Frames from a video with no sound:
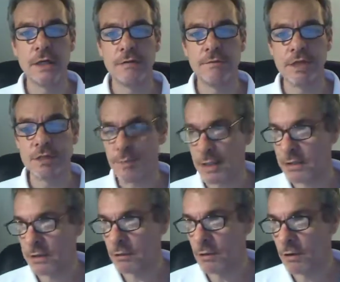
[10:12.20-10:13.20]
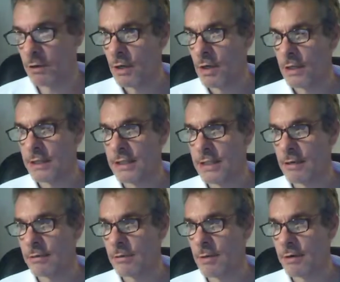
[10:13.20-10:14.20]
this particular
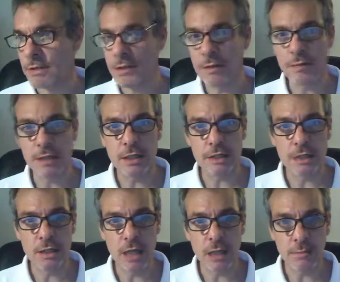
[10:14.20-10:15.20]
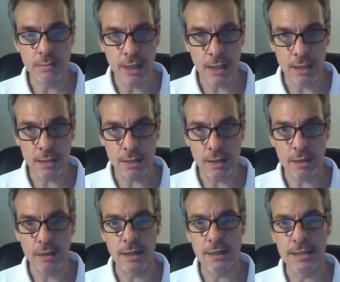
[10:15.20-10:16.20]
integrated marketing communication campaign
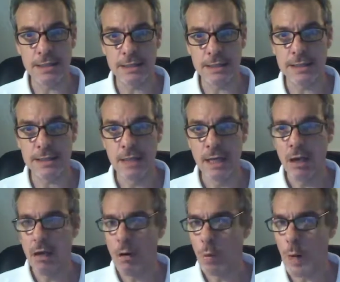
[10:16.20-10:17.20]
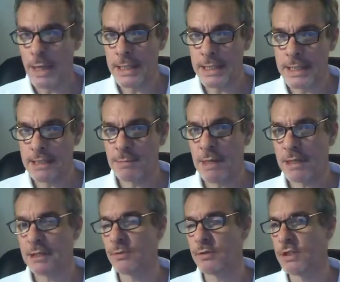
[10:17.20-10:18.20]
analysis. What is its
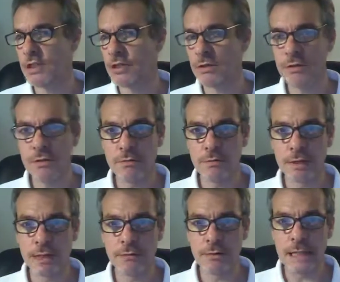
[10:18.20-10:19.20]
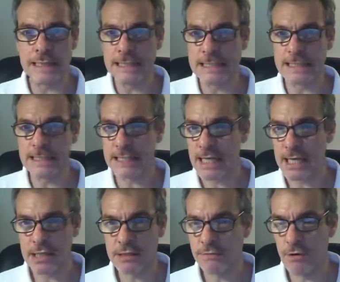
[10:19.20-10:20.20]
market position? What is its
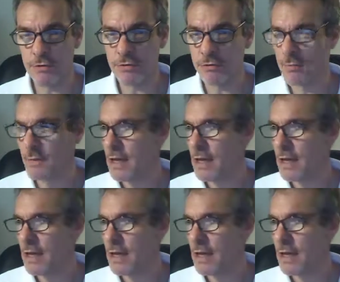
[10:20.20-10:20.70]
sales volume?